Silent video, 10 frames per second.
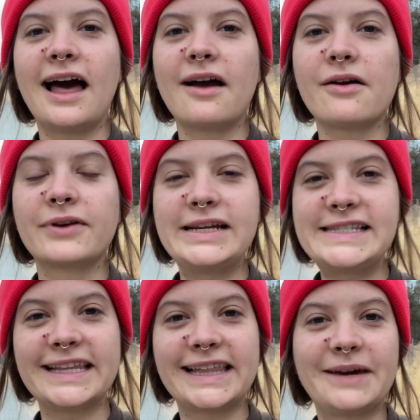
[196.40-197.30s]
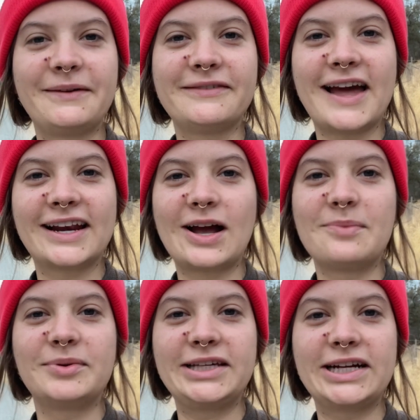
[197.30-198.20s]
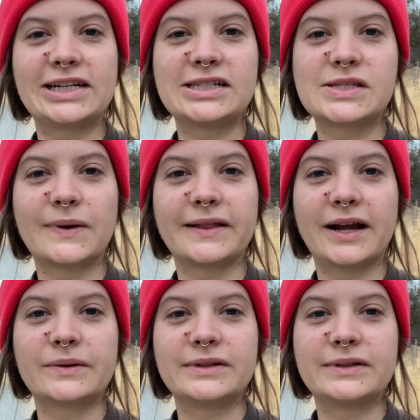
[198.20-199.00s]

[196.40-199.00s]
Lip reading: Recently, we've had a couple years where there